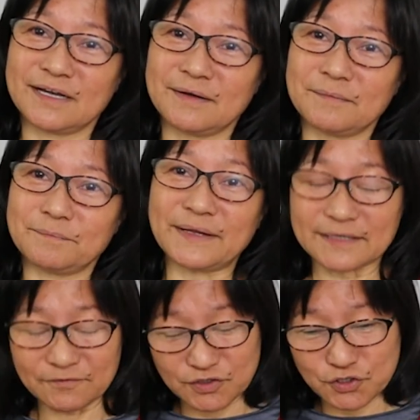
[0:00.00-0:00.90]
But
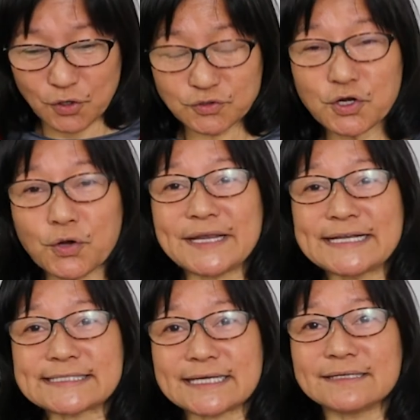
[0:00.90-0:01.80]
if
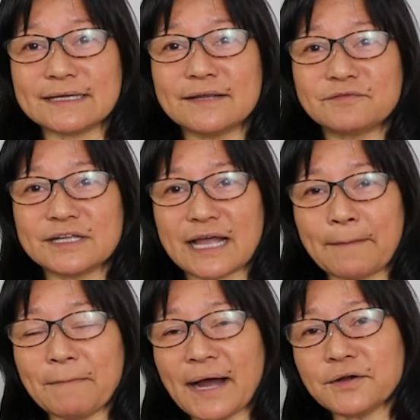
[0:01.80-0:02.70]
the
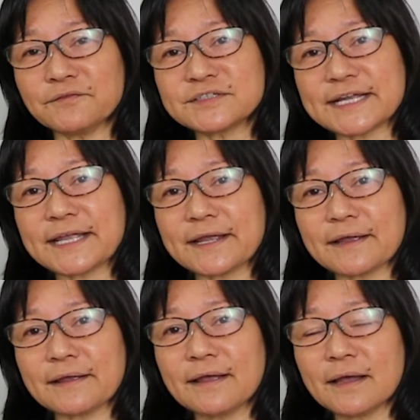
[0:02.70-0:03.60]
amount of
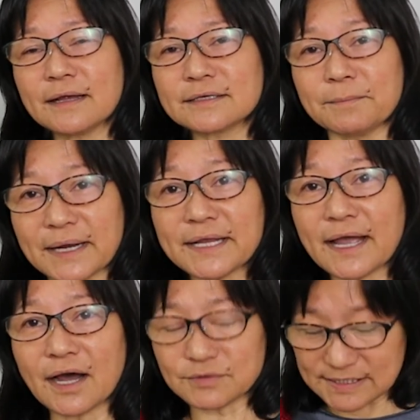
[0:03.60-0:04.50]
taking the money
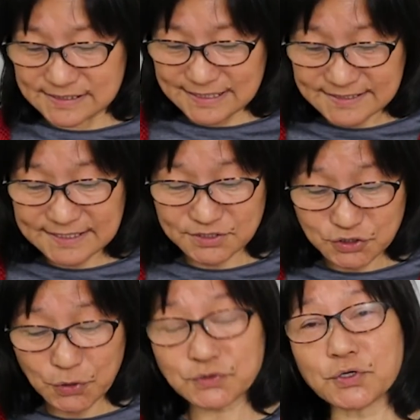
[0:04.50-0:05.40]
out is less than the
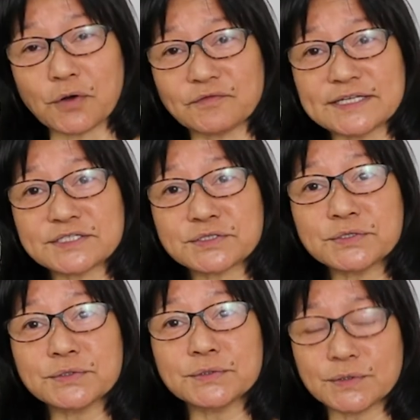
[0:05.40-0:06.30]
total of these
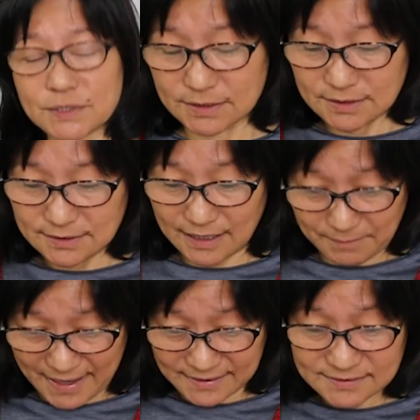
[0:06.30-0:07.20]
two
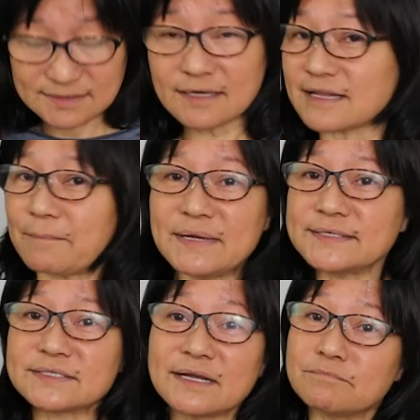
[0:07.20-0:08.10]
amounts, that
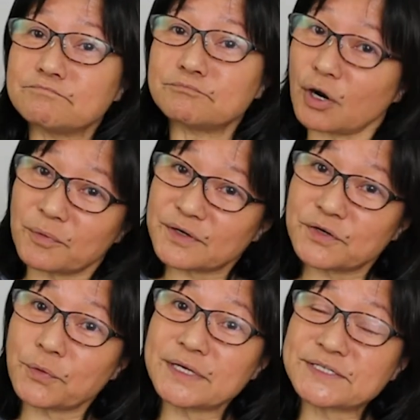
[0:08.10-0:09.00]
means they probably
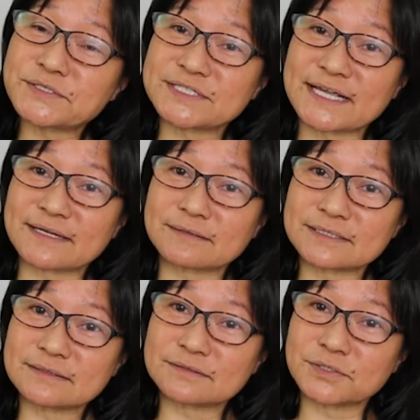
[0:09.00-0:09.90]
no need
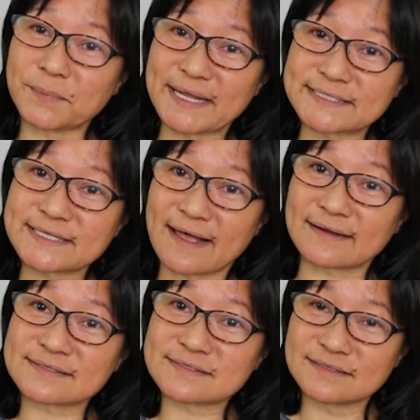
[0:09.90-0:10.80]
to pay
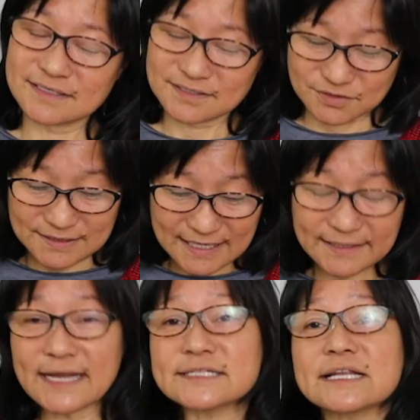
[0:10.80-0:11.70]
tax. So in that
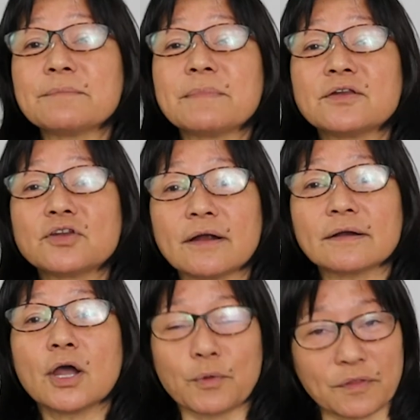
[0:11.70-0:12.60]
case, they may not
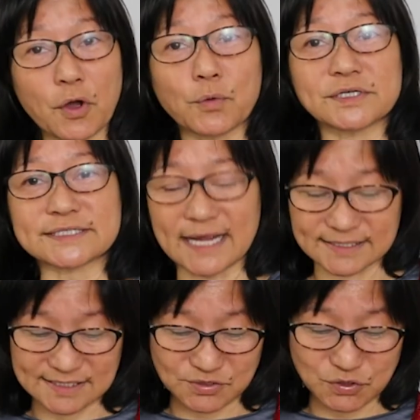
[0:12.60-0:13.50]
withhold the tax
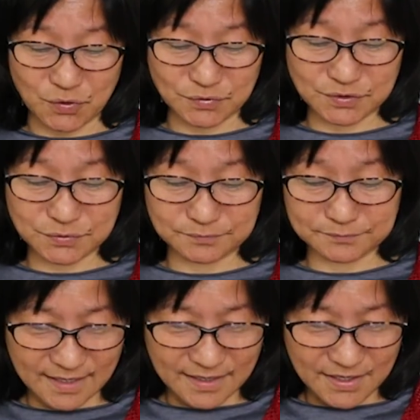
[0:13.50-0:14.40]
at source.
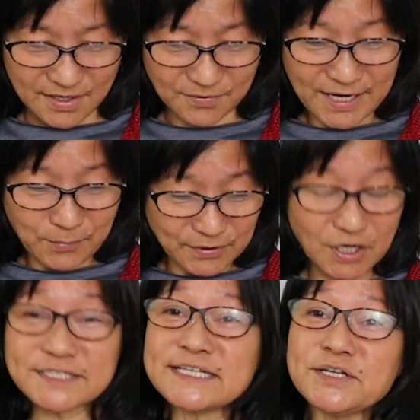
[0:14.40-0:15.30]
Okay, we'll
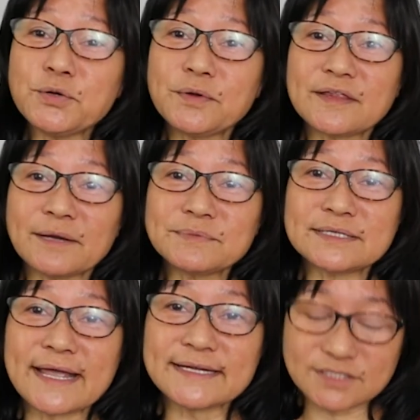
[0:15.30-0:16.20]
continue with the
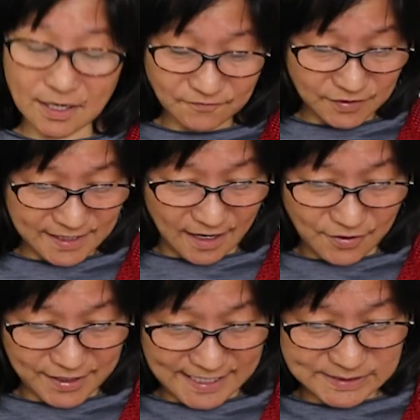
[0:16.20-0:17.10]
update of the
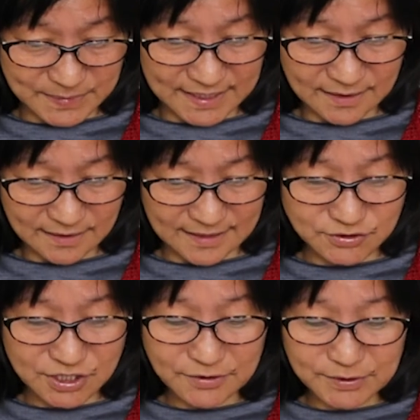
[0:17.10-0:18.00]
RDSP. In
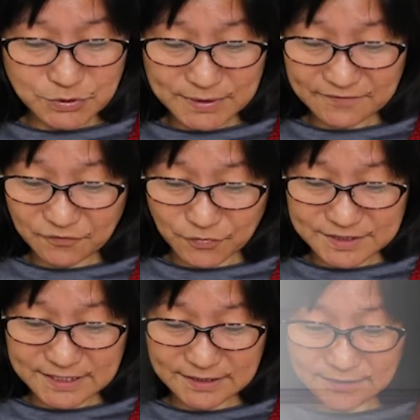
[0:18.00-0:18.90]
January 2014,